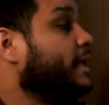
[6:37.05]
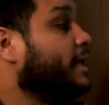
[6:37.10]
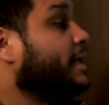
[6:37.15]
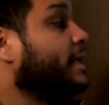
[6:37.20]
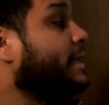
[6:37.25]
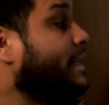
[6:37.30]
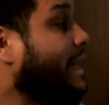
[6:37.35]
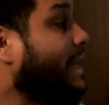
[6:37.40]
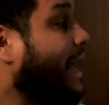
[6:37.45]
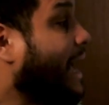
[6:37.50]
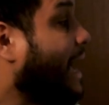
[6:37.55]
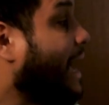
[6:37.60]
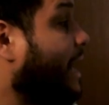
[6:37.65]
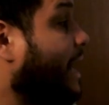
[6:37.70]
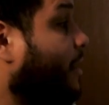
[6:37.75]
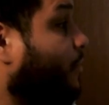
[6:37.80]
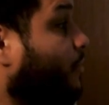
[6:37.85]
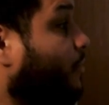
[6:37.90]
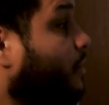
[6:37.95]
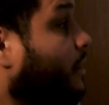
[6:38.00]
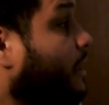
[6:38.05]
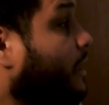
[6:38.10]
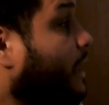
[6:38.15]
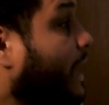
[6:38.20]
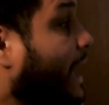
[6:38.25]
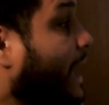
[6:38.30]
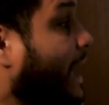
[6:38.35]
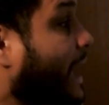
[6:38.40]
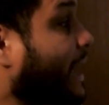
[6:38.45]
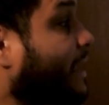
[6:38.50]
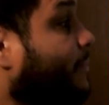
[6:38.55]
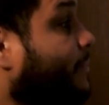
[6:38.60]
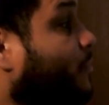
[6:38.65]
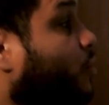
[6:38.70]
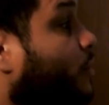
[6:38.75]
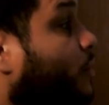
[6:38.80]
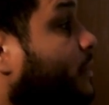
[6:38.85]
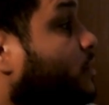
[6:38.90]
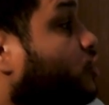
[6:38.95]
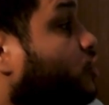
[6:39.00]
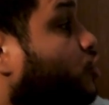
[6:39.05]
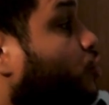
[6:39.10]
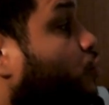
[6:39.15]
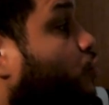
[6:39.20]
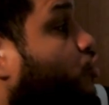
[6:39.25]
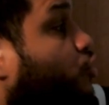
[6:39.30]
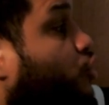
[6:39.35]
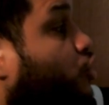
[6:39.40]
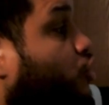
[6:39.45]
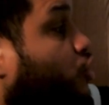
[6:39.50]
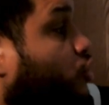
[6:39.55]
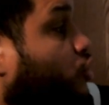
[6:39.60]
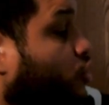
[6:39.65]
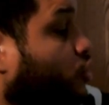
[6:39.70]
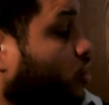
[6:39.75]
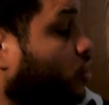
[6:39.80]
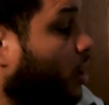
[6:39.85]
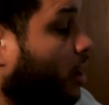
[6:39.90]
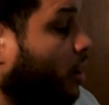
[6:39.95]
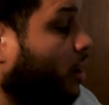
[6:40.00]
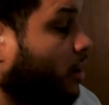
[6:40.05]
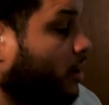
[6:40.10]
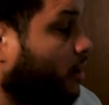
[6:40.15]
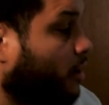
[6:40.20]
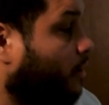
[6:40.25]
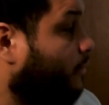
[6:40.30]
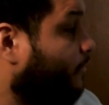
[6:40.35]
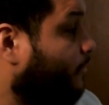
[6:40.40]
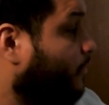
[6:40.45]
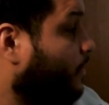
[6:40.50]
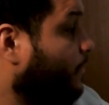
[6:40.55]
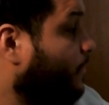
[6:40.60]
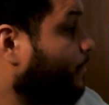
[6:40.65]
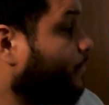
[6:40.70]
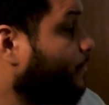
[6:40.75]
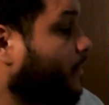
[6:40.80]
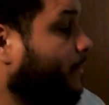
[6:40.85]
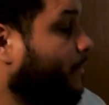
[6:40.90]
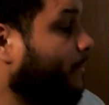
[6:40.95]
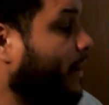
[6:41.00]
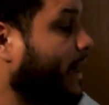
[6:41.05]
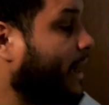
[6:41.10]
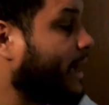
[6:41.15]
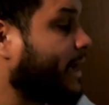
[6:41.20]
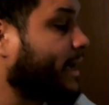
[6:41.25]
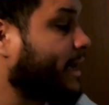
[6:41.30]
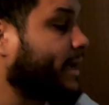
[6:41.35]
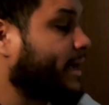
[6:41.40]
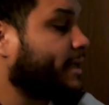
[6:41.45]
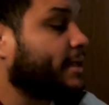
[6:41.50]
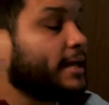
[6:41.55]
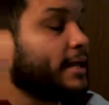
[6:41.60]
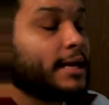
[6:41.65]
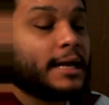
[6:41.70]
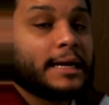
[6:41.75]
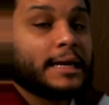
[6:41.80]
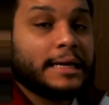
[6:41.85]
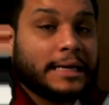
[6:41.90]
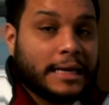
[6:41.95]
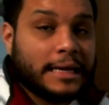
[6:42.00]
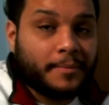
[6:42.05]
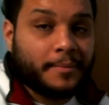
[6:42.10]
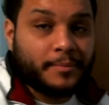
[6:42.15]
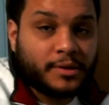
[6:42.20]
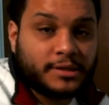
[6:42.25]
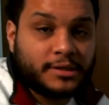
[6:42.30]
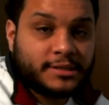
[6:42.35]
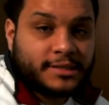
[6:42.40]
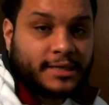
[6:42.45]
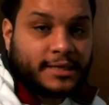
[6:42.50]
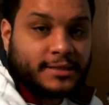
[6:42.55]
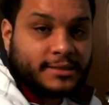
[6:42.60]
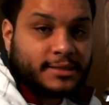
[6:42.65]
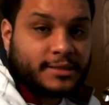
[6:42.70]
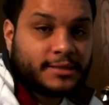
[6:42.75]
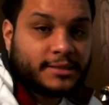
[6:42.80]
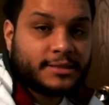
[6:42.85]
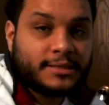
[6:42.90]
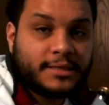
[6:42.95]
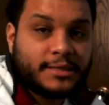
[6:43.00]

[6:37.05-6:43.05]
Now I am going to solve my number sentence.